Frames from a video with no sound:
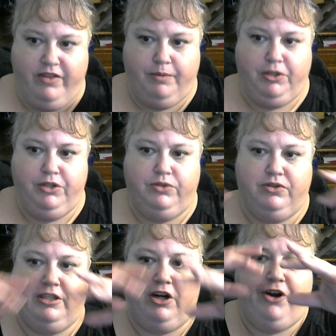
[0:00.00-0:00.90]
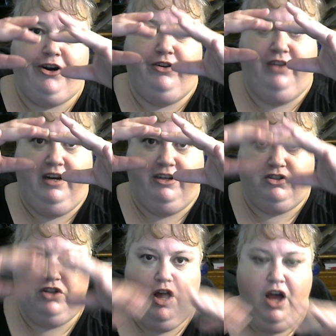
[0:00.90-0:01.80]
the balloons that are your
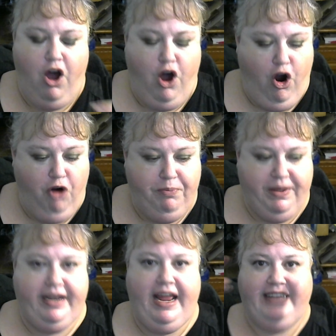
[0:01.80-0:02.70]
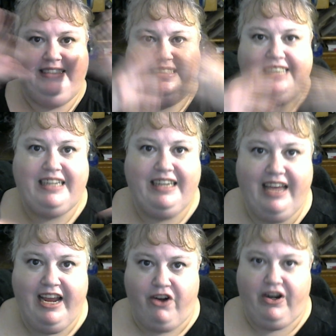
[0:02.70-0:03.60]
lungs open and sucking
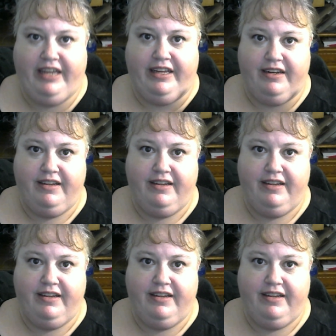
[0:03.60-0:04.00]
air in.